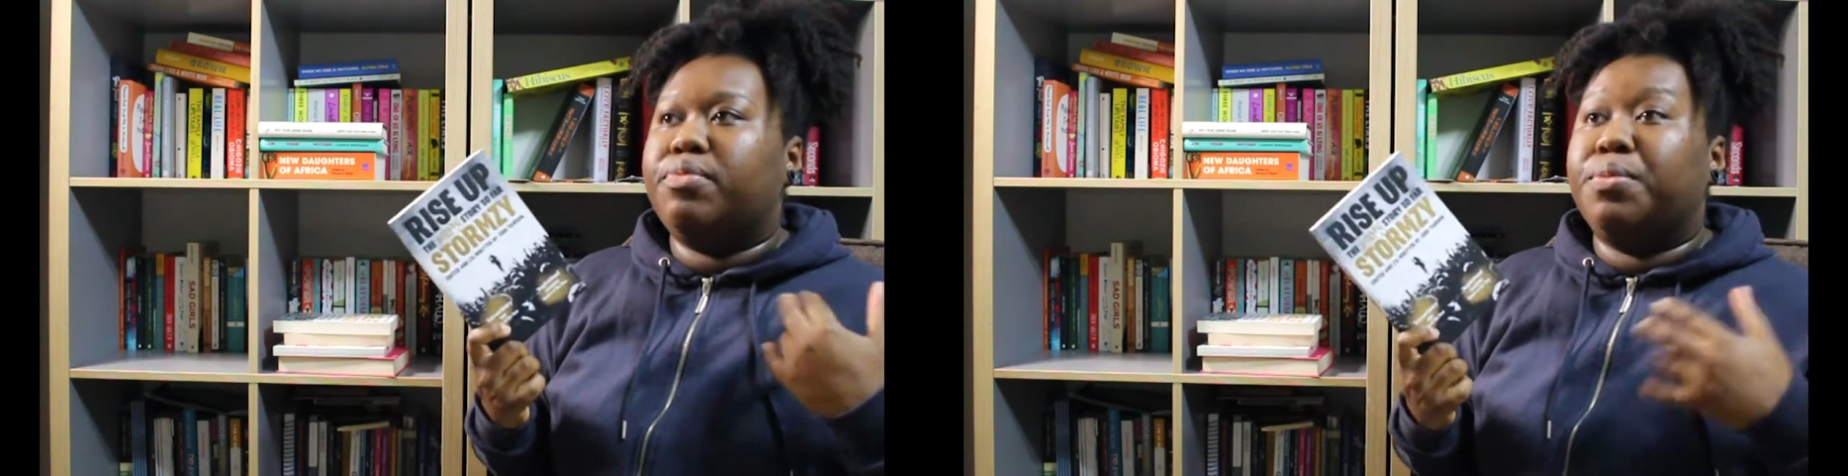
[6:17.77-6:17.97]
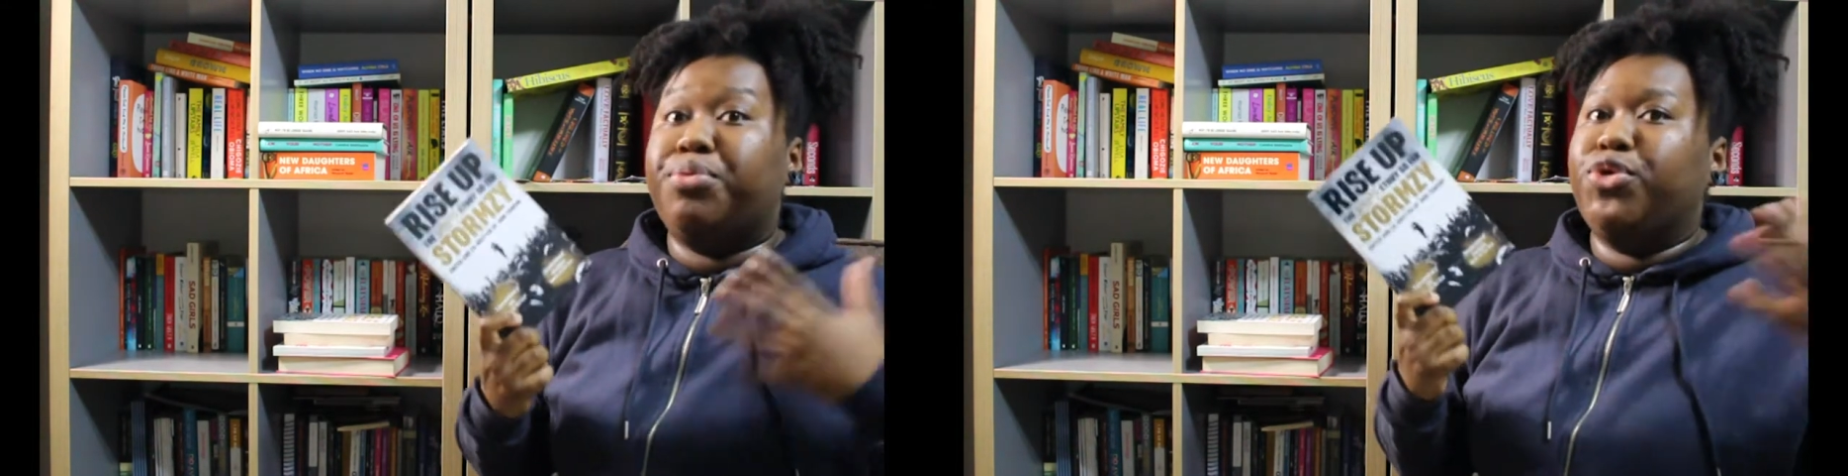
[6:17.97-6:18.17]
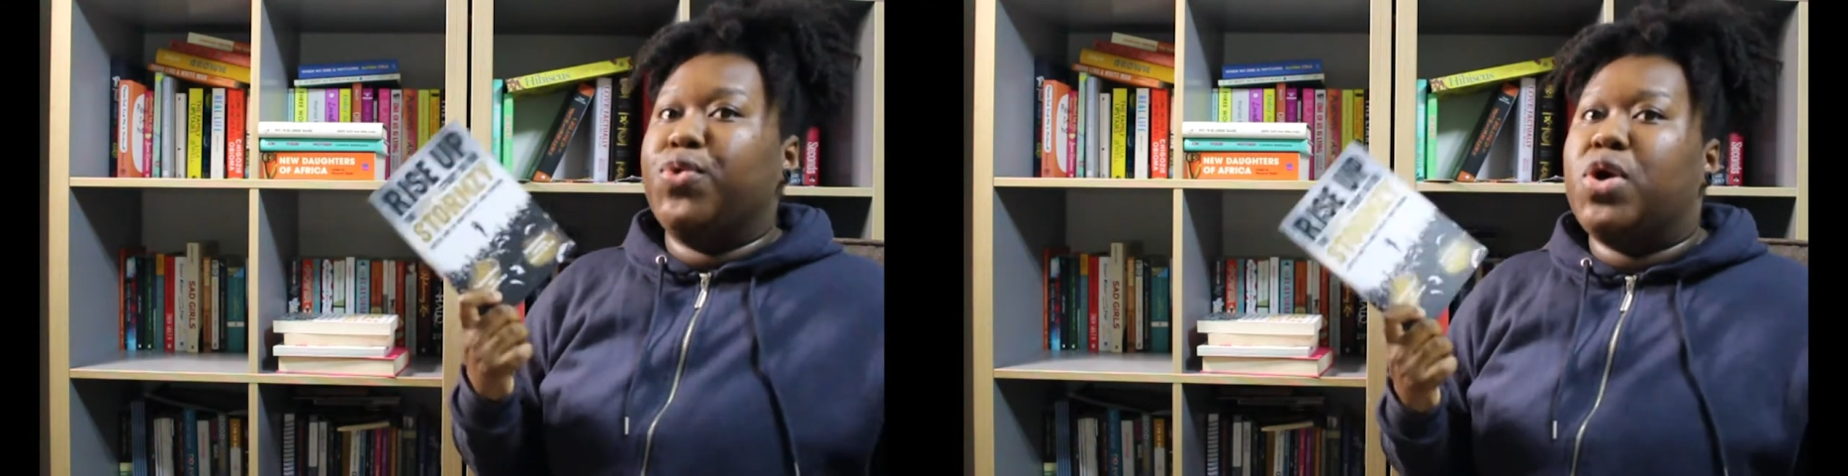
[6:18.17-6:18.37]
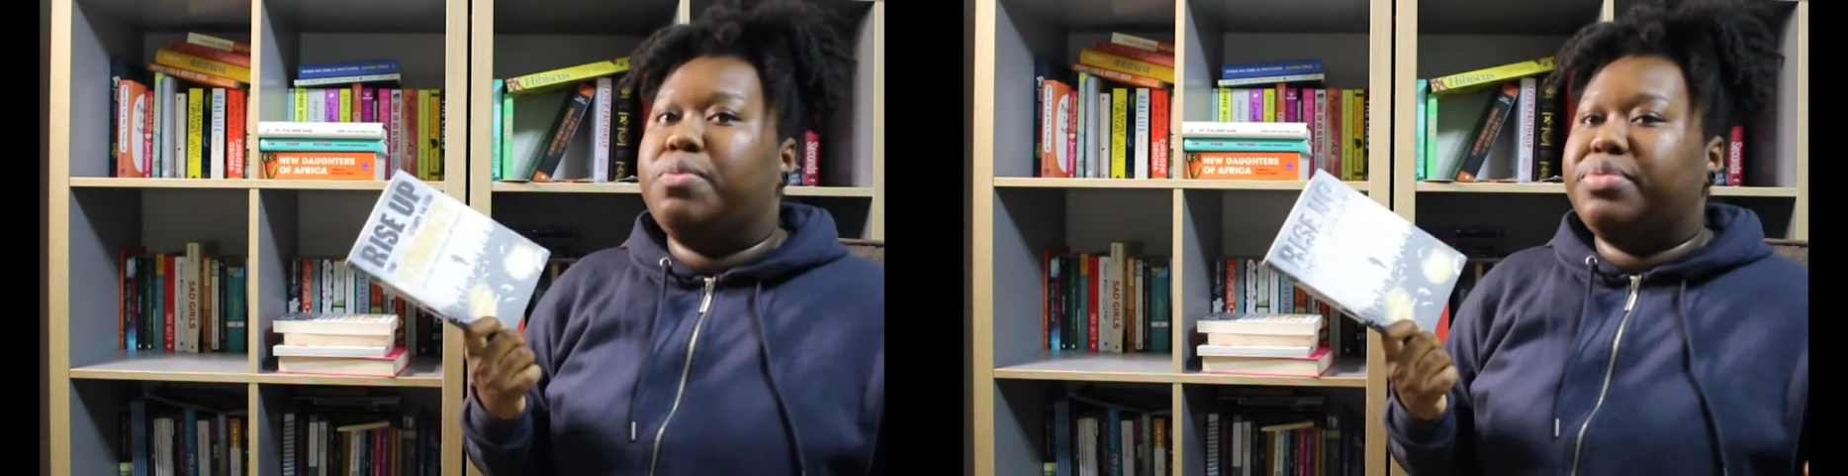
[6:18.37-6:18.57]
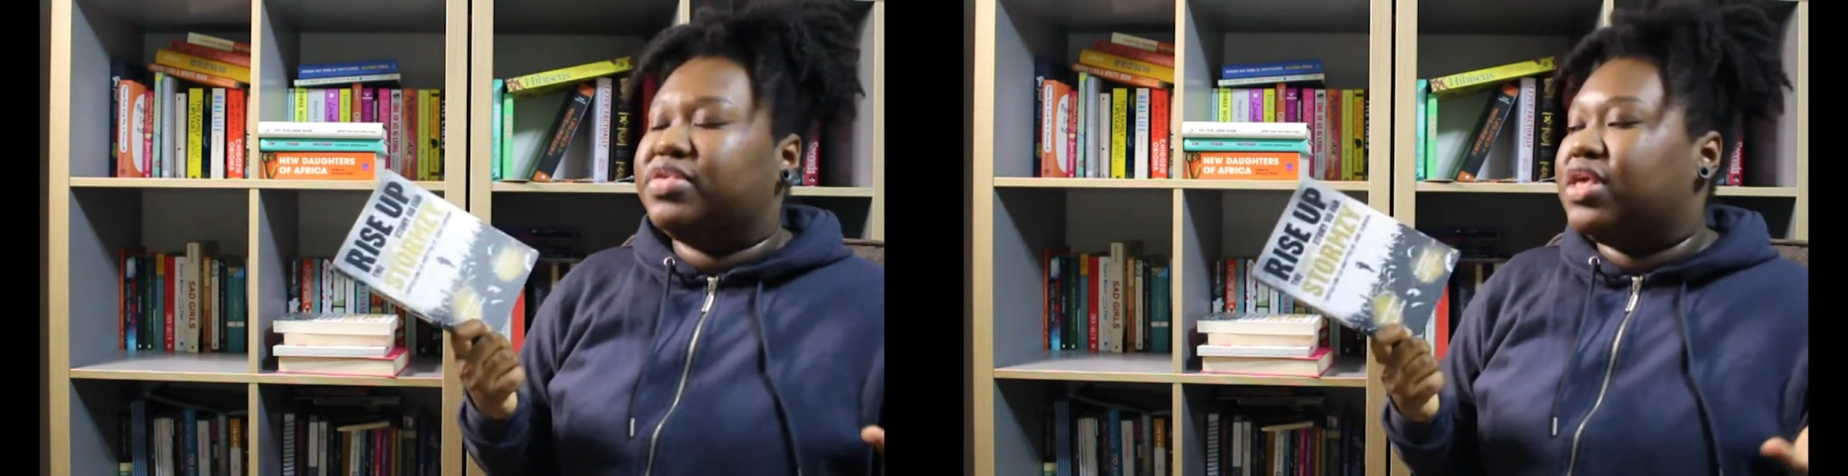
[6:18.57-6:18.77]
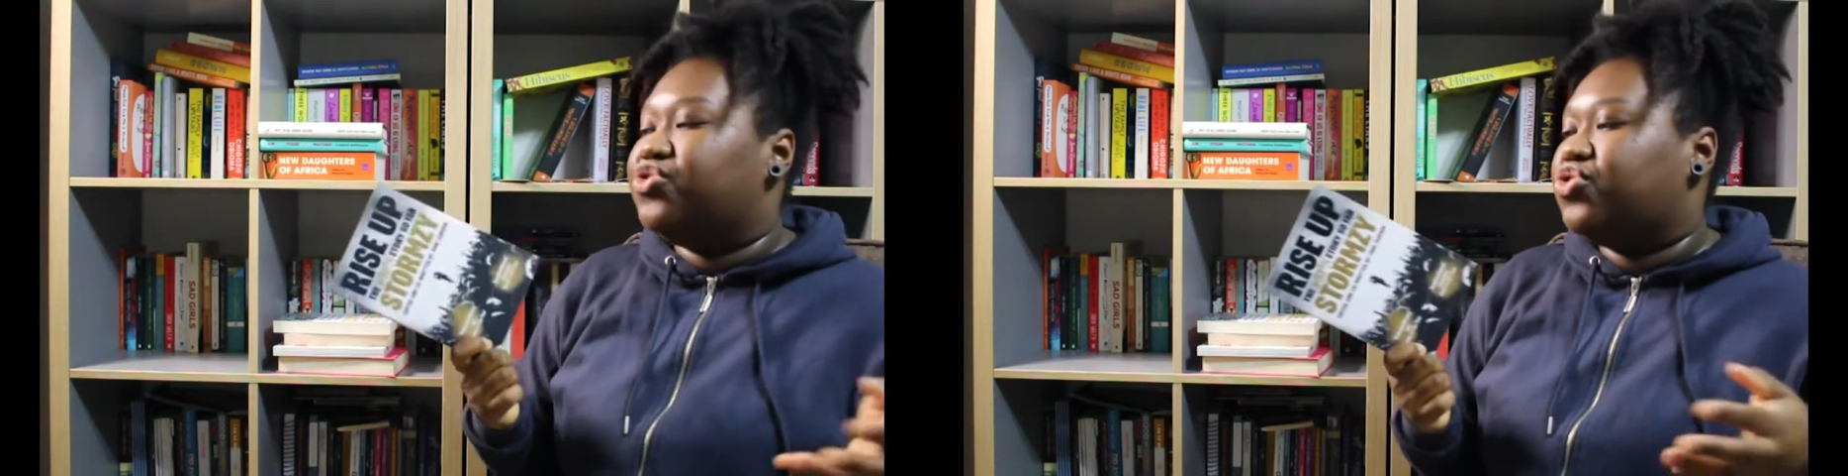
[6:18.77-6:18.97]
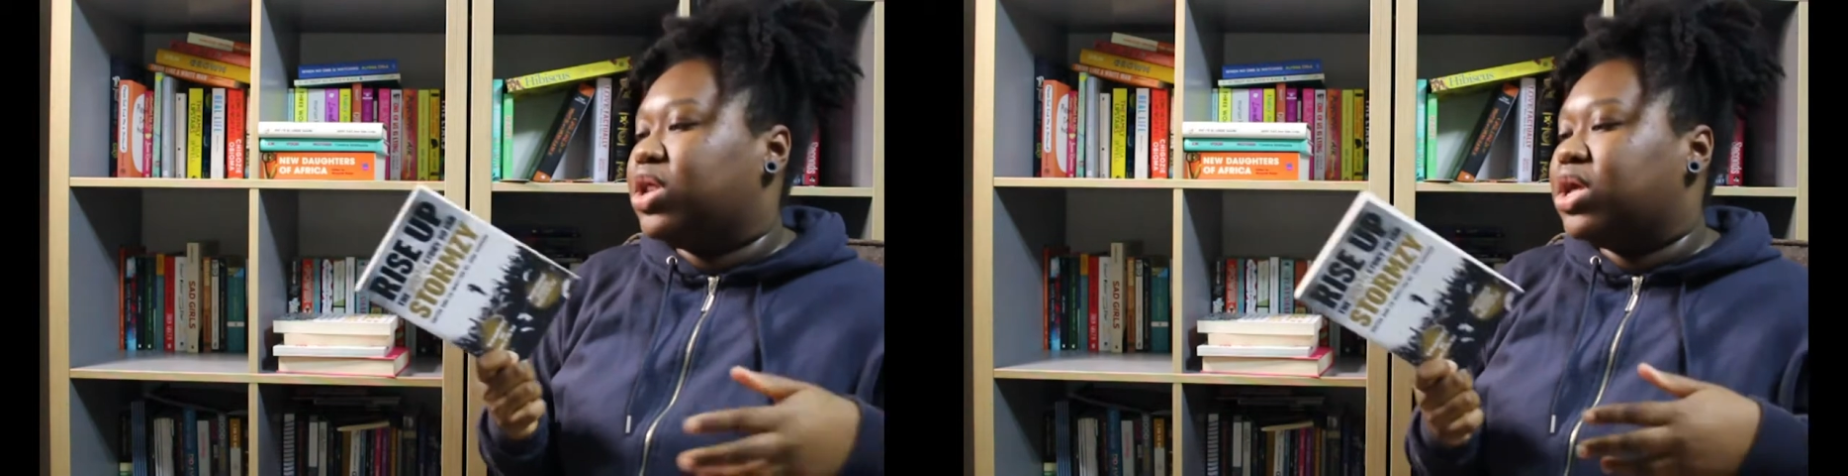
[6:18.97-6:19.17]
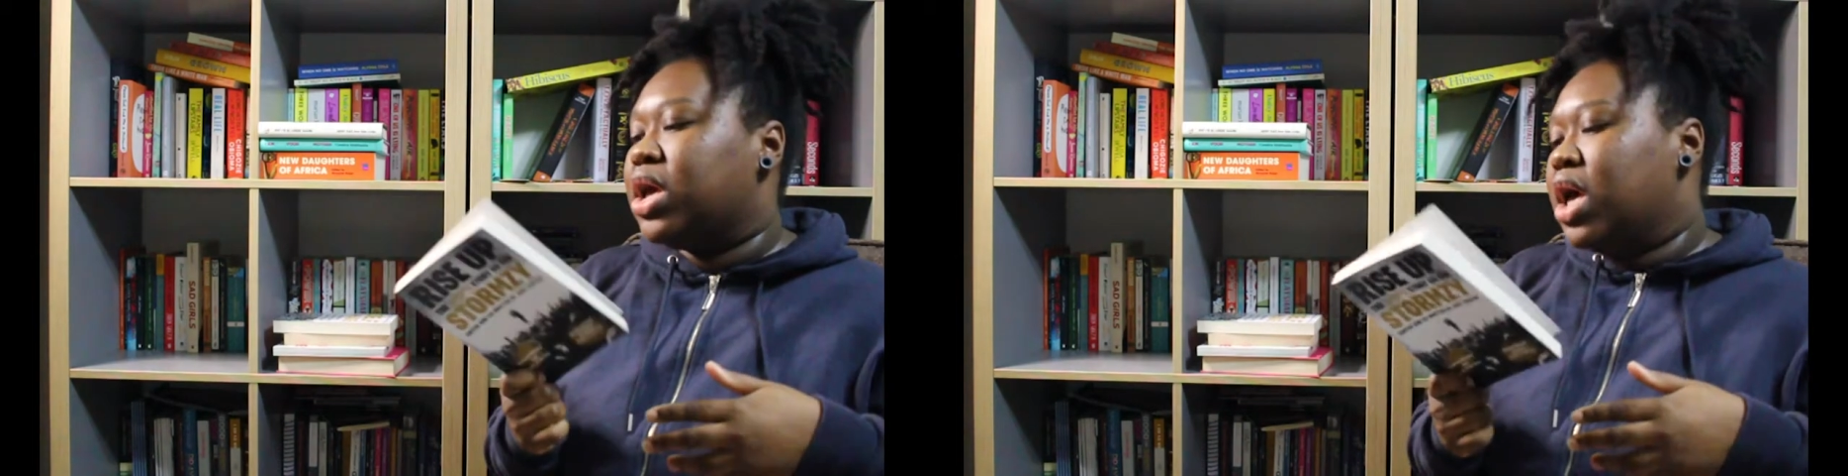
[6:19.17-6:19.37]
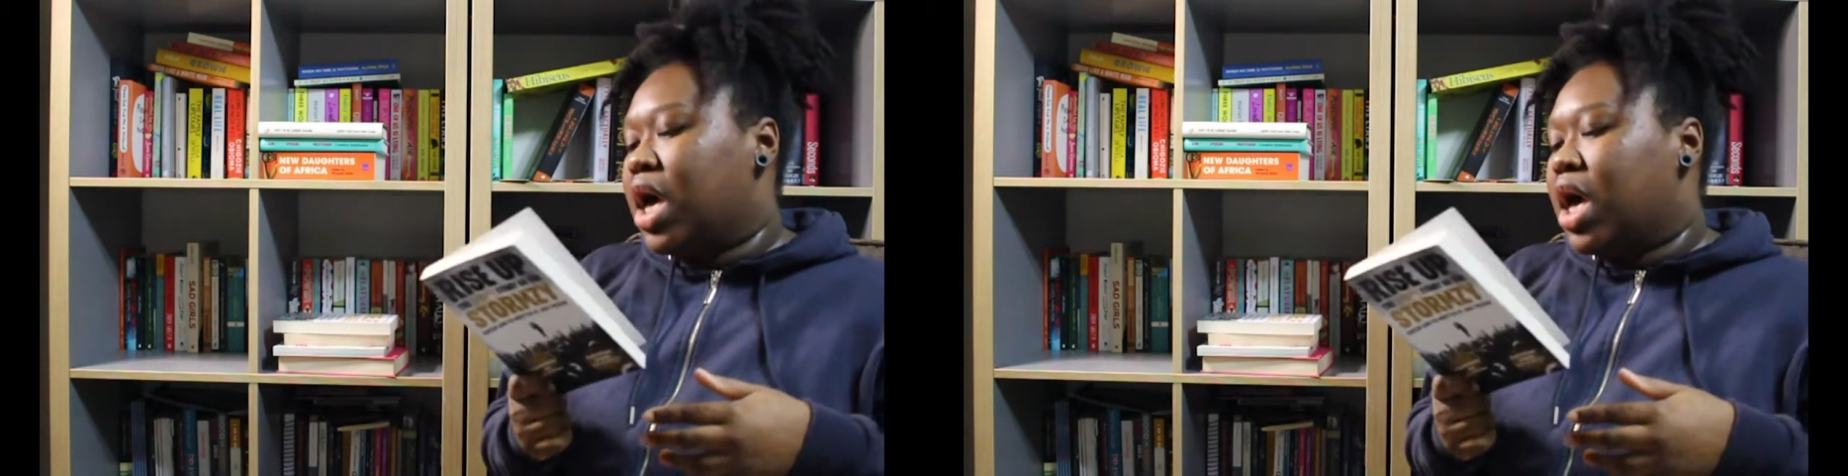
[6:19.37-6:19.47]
blew up, essentially,